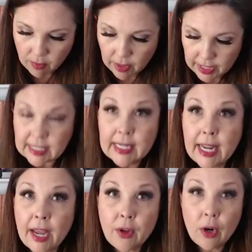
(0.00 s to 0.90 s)
We've been
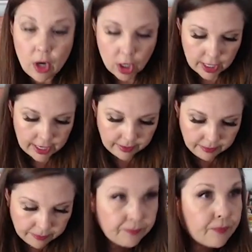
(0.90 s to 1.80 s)
working together
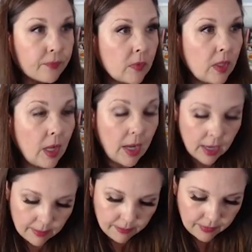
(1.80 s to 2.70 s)
on
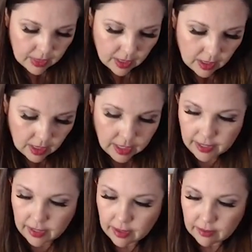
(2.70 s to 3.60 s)
him
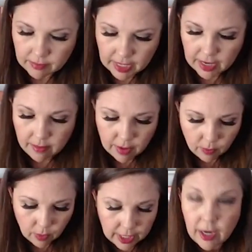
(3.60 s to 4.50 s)

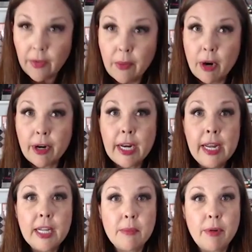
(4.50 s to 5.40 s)
working on the
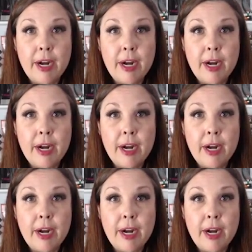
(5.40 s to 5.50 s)
marketing.